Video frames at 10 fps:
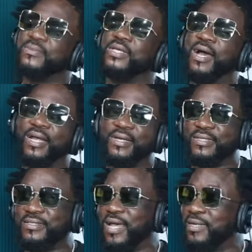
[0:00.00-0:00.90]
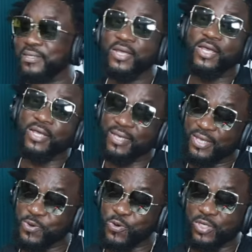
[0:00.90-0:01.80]
You understand?
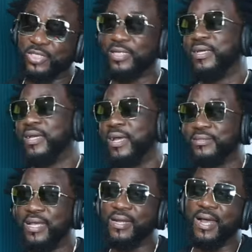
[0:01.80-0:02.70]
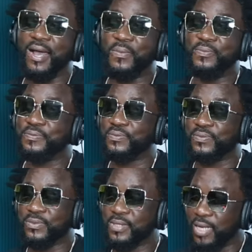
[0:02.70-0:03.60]
Huge. Then um,
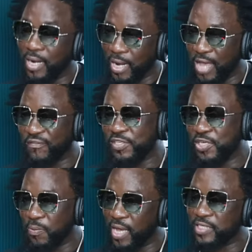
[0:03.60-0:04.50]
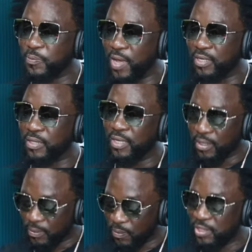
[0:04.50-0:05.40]
lavish the mass band.
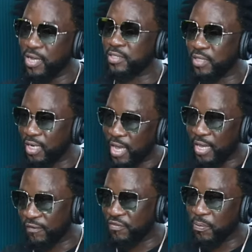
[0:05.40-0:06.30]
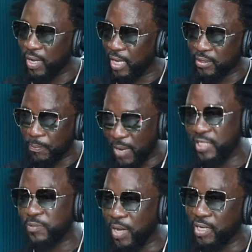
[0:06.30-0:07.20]
My daughter and I have the the
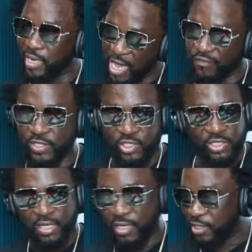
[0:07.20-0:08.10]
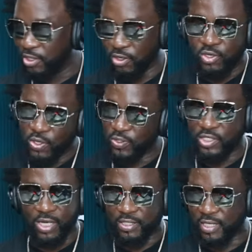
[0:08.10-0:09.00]
mass band lavish you know, huge
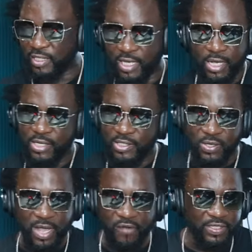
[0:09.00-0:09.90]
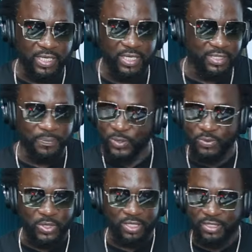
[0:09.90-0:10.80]
success. Right. So everything seemed to
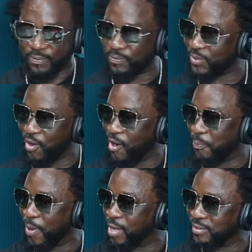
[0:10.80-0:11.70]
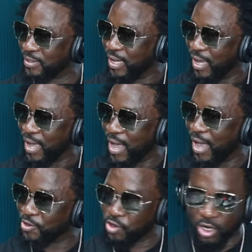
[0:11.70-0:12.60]
just up and
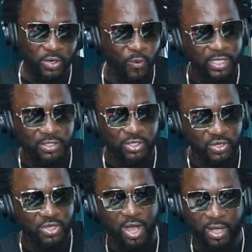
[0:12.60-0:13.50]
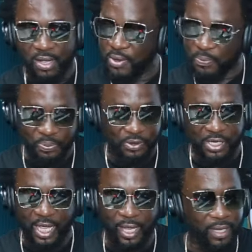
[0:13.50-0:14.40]
and running. Went to New York
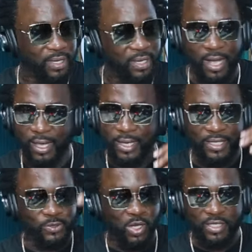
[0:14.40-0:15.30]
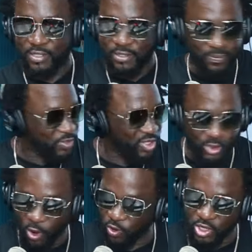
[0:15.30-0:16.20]
Pree-Day. Yeah, I saw that. It was
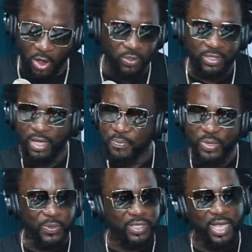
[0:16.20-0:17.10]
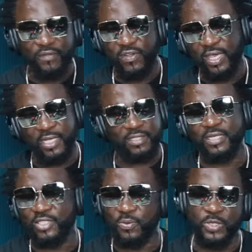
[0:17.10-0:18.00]
sold out. People can't even get
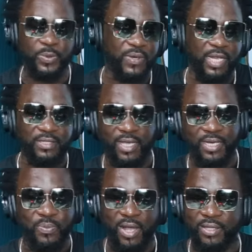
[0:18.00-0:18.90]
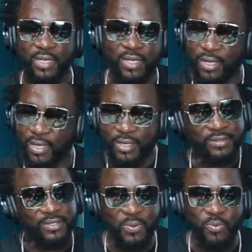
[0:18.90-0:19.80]
in. So much people had to get back their
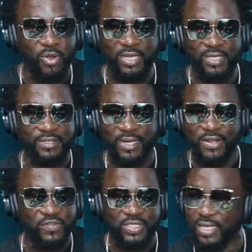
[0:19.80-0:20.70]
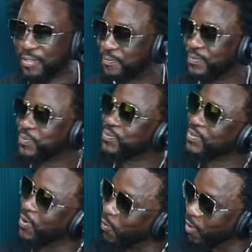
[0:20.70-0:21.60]
their monies and everything.
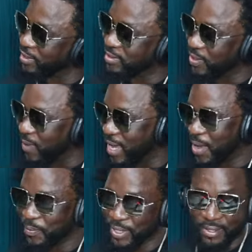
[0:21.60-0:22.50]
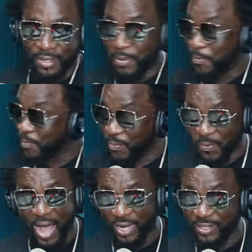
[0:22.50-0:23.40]
Wow. Went to Miami.
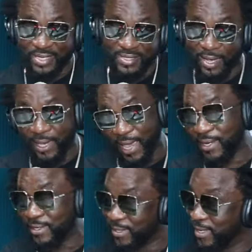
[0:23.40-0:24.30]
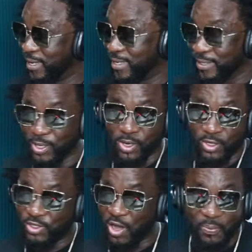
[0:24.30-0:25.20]
Madness again. You know,
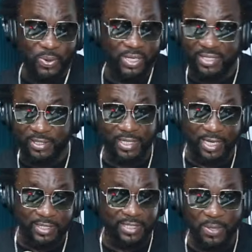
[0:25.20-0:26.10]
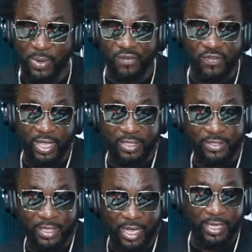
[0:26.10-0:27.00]
jump on stage as a matter of fact. I
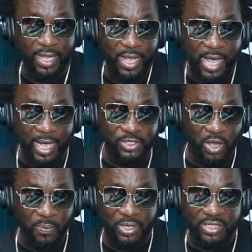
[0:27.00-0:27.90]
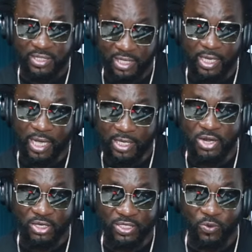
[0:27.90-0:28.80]
think I, I jump on Stink and
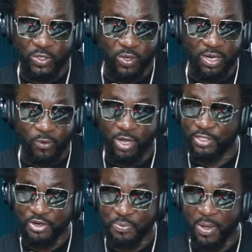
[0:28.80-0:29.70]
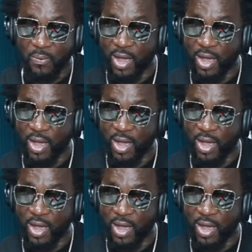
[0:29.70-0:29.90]
Dirty was one I want to remember.